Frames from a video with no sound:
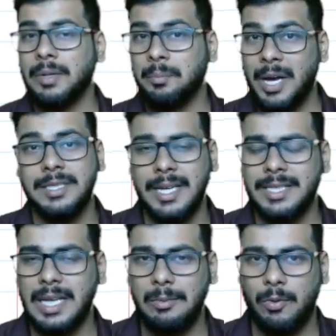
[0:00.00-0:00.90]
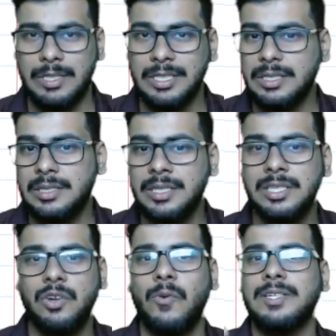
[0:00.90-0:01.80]
past exam questions, this
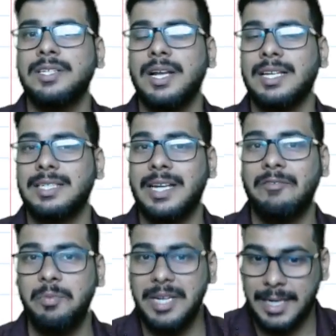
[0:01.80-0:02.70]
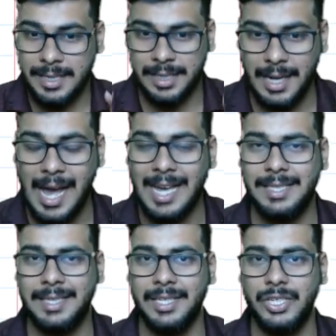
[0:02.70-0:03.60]
question has never been tested as
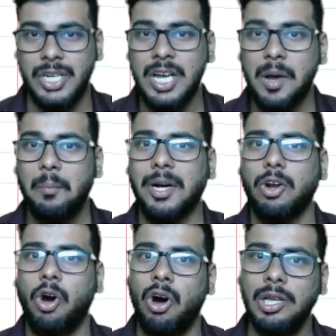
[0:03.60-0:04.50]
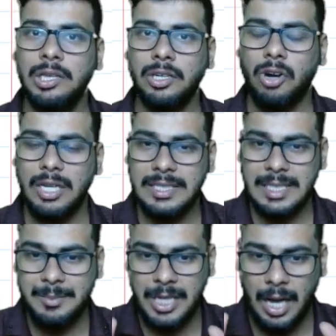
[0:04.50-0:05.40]
such, but all the
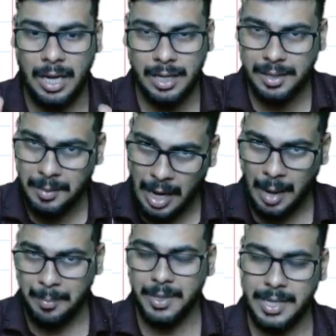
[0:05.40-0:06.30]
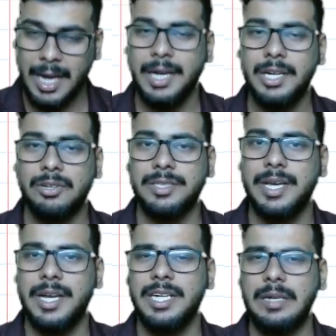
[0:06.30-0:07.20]
concepts are up there in your CA
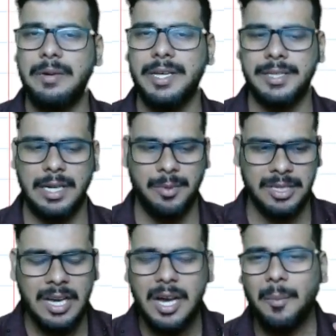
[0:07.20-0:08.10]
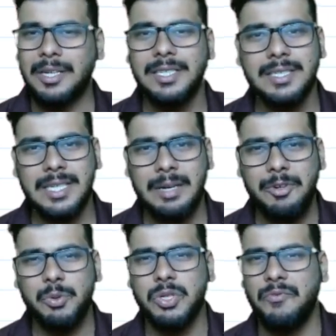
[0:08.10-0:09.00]
intermediate syllabus. But this time
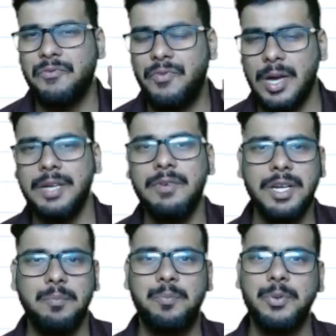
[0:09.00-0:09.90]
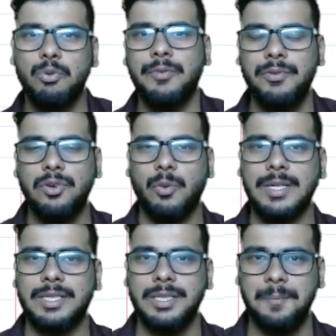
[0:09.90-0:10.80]
it was a very, very beautiful
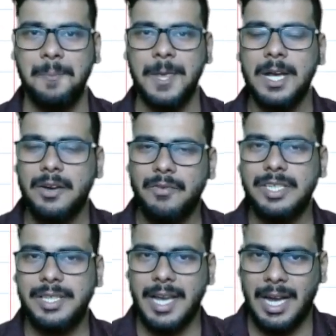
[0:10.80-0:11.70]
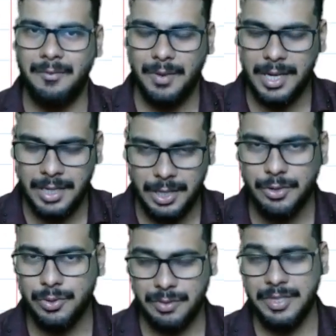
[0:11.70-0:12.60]
question which they have
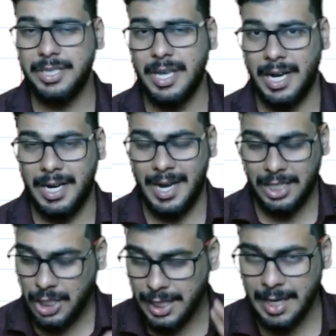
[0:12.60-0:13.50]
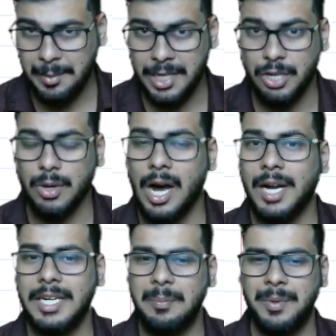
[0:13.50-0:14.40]
introduced, which they had actually kept in your
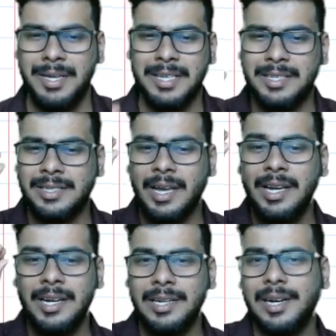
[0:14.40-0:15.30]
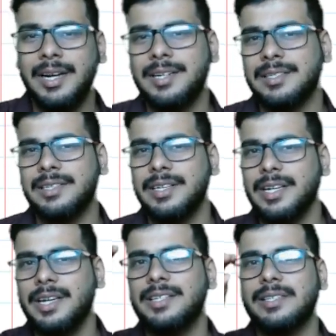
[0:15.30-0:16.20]
RTP. Silently, it is
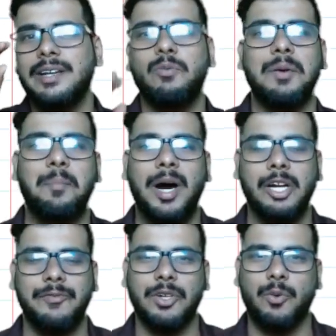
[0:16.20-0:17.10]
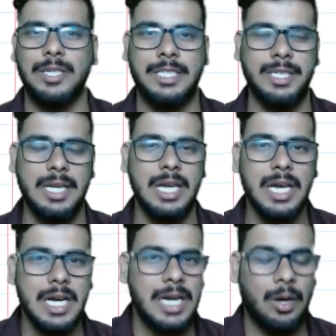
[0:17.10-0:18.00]
sitting inside one part of a question.
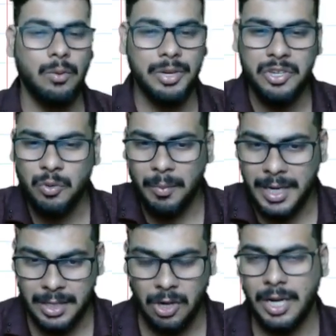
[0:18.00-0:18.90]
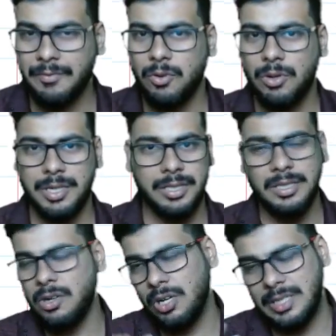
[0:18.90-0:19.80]
Now, you might not have noticed
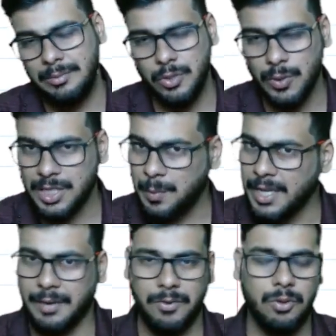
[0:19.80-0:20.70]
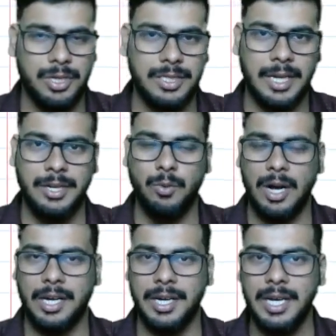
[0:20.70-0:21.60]
it, or some students might have noticed, I do
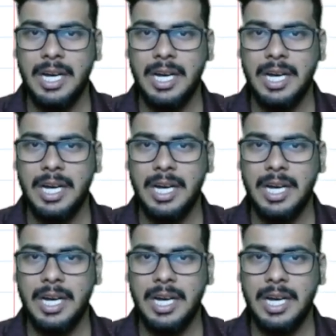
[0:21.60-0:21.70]
agree,